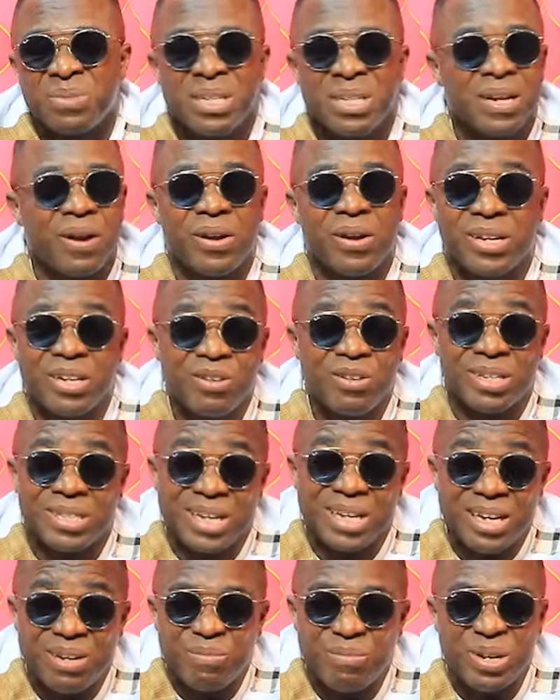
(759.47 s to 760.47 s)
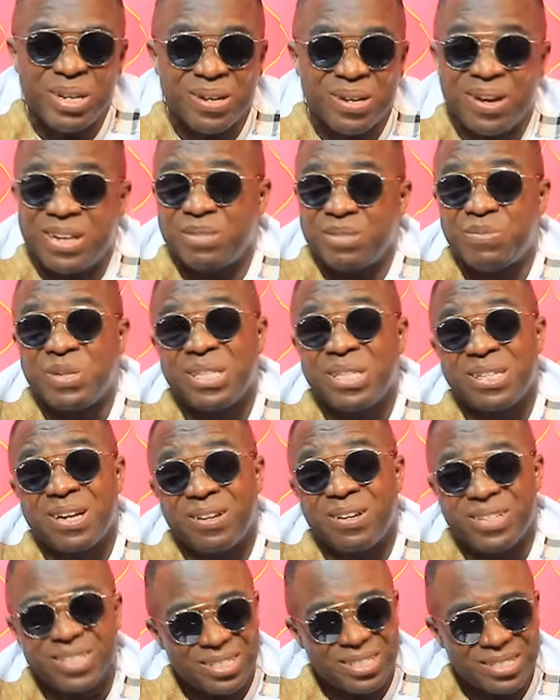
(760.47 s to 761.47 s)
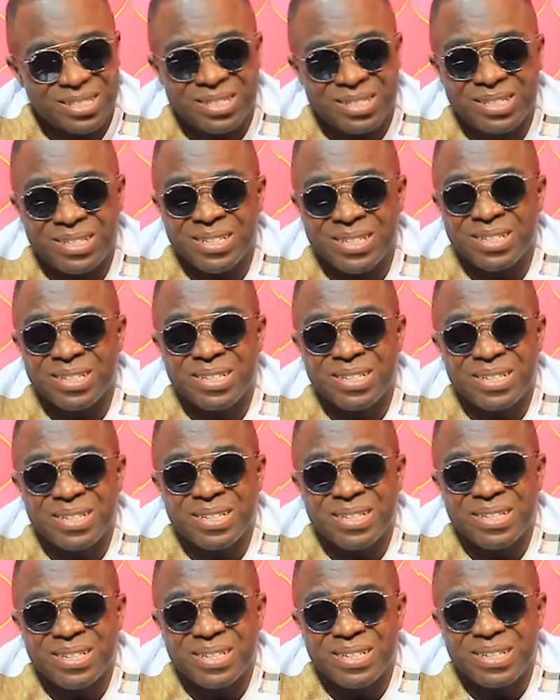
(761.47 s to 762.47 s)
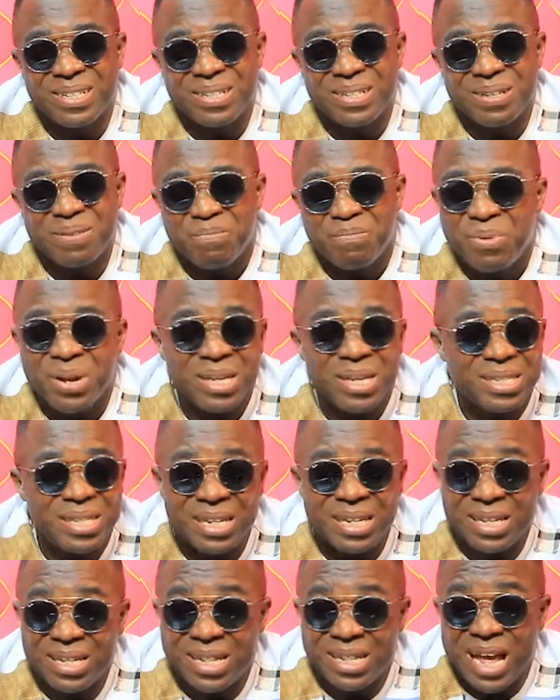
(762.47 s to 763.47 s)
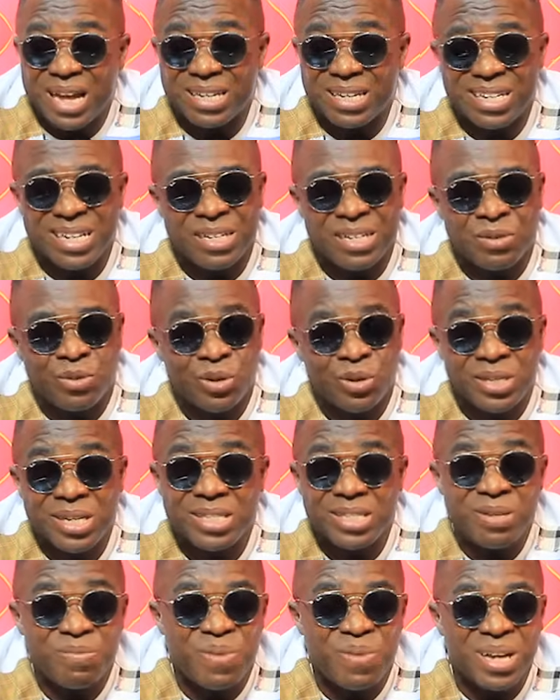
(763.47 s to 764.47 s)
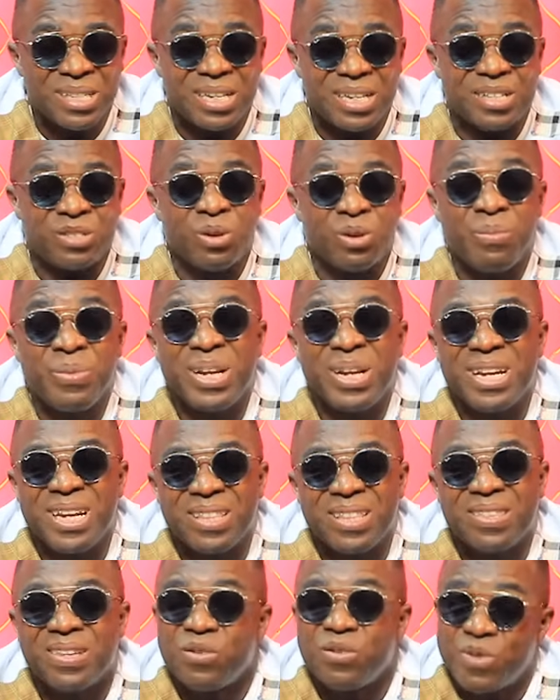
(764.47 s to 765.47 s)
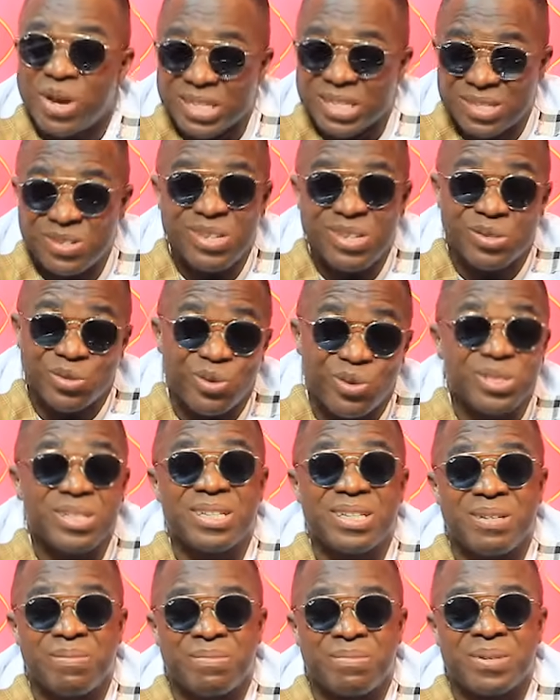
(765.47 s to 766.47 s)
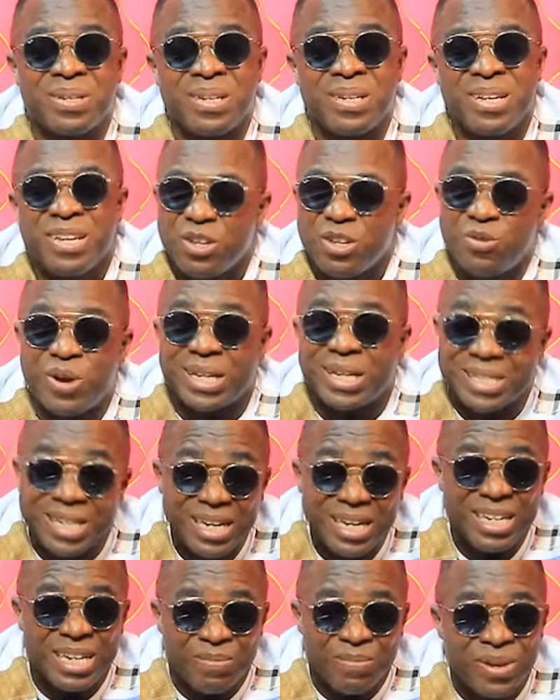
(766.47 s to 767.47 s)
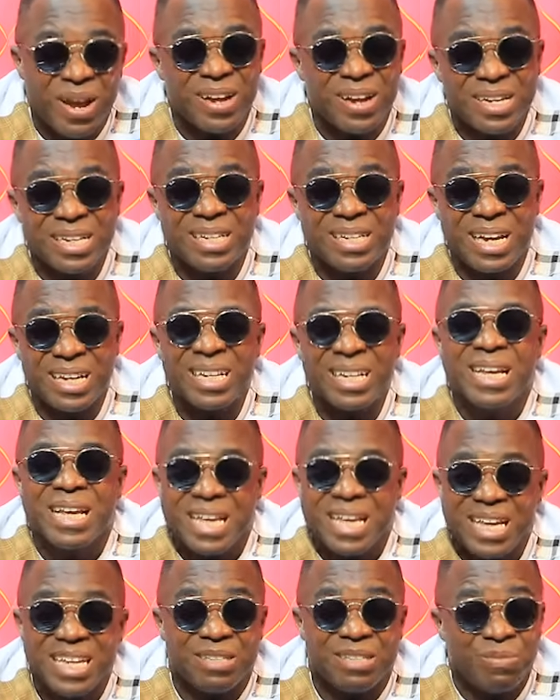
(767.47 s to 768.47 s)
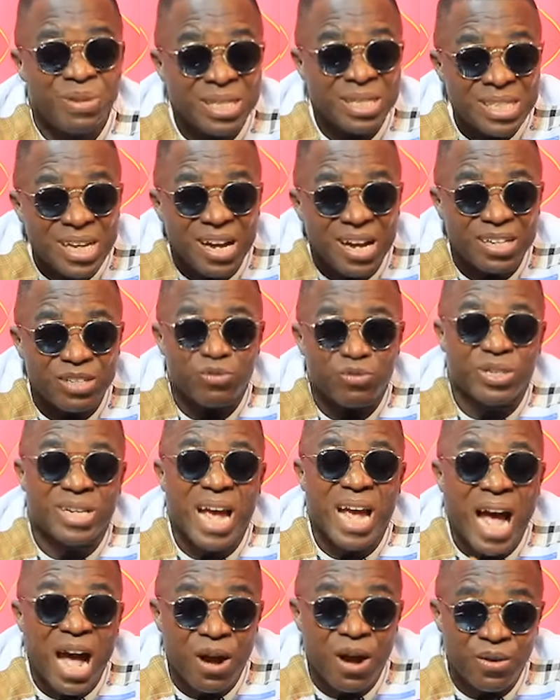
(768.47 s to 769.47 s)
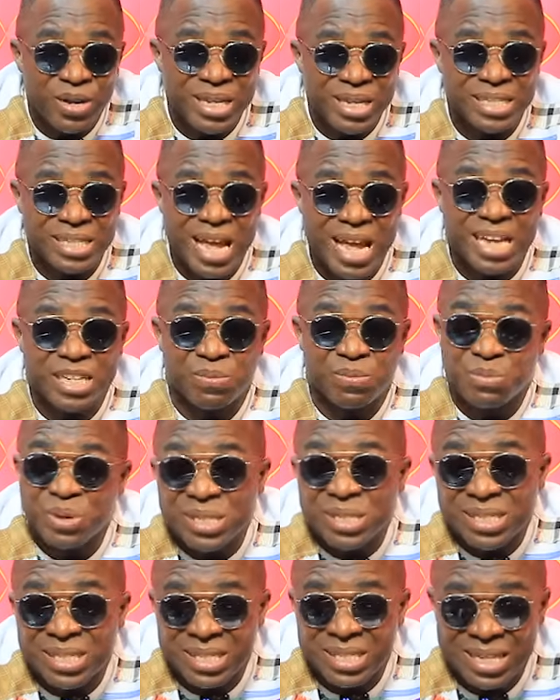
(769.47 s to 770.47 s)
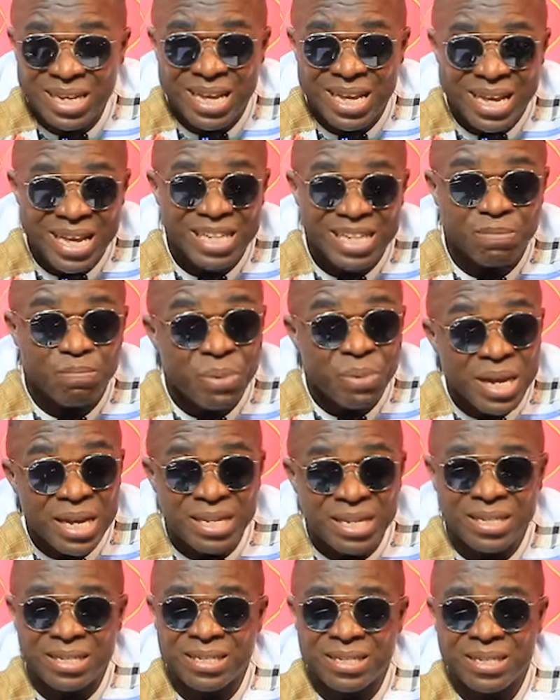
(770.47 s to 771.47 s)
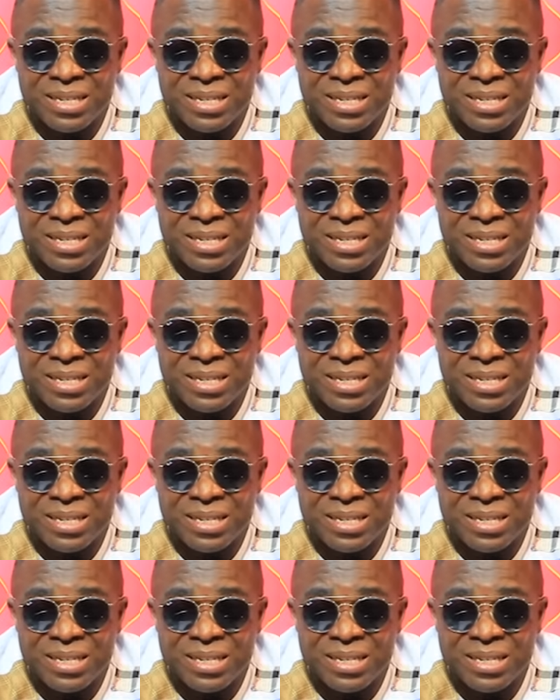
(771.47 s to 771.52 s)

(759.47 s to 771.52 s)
Indirectly, you are telling Medikal he's being childish. Placing that in quotation marks does not mean anything. You are still insulting him. You are telling him directly that he's being childish with how he's expressing his pain.